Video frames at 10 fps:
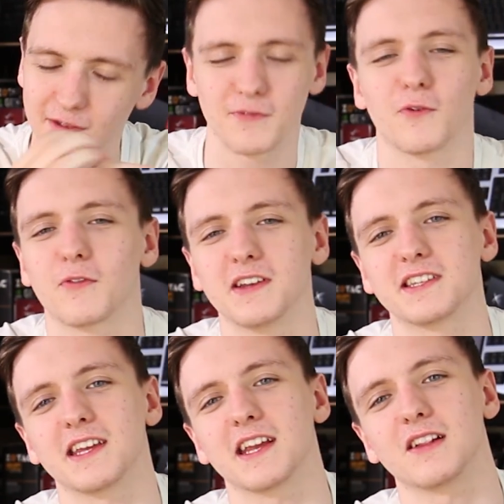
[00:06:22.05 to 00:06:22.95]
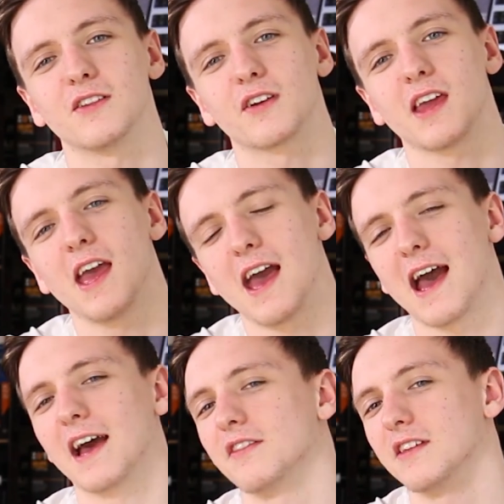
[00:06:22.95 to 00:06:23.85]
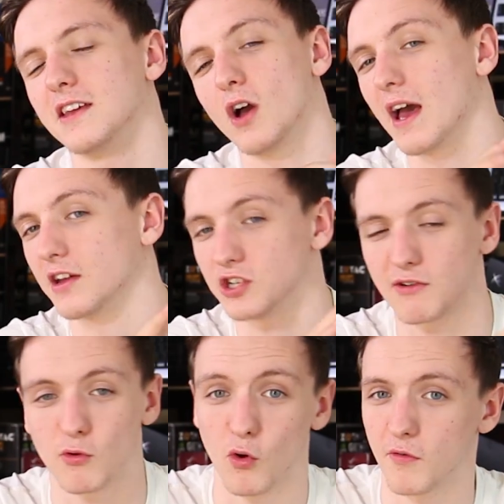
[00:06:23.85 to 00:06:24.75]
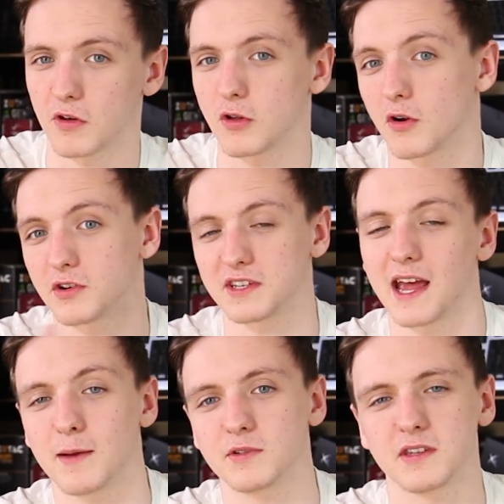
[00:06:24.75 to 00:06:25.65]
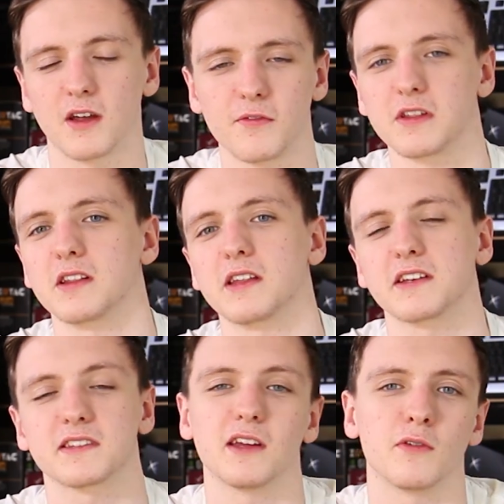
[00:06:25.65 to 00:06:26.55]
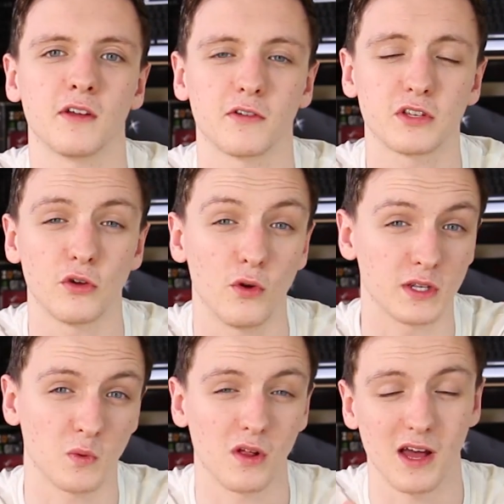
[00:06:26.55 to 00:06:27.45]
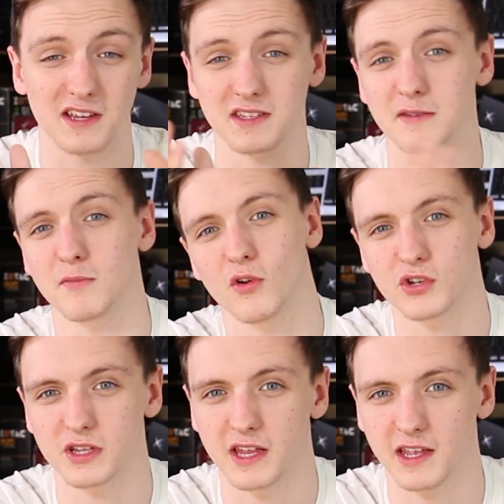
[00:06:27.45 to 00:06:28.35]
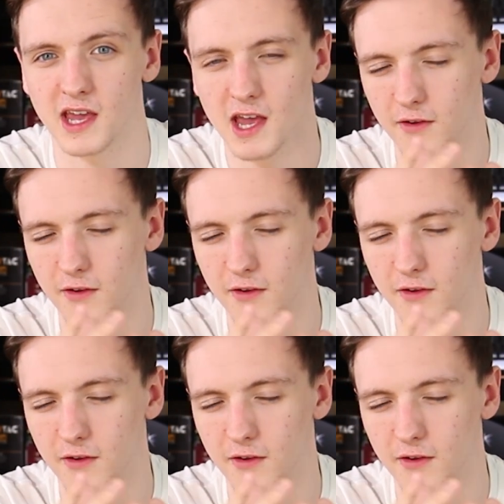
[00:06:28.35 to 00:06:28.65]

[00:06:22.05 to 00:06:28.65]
then feel free to take a look at the uh, general Overclockers and Amazon affiliate links down there too, as well as the merch link.